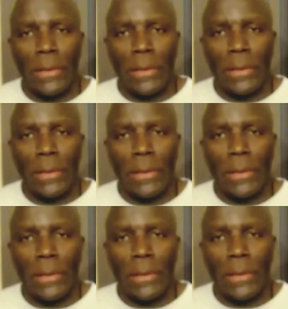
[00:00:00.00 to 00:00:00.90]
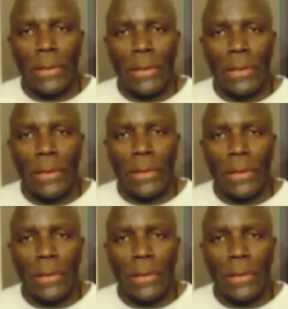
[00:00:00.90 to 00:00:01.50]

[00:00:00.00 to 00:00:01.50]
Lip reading: have laid for us.